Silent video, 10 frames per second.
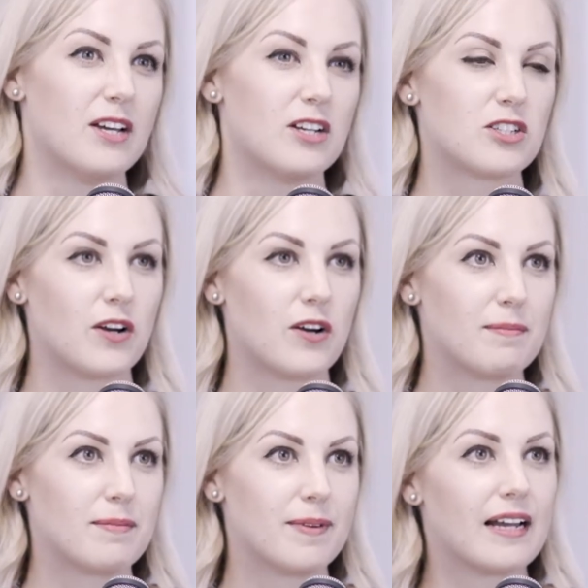So
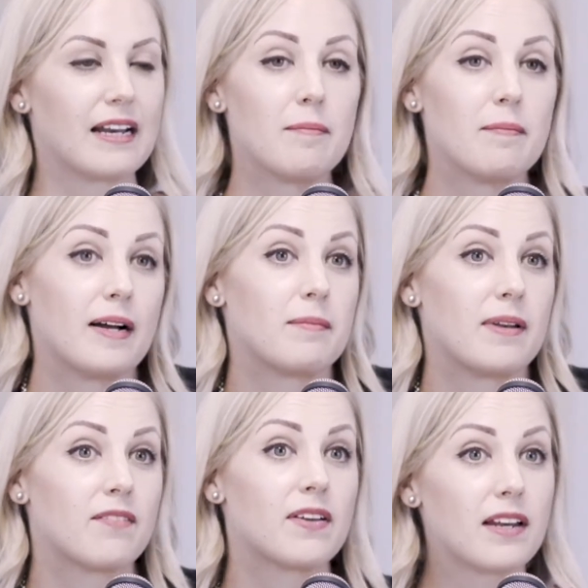I'm
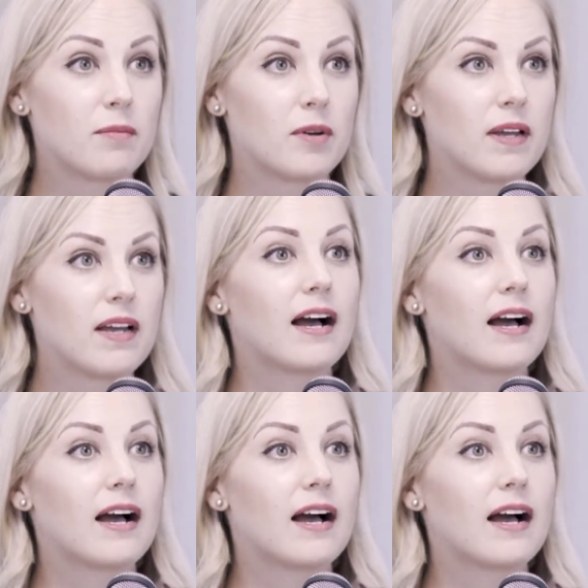loving Namibia.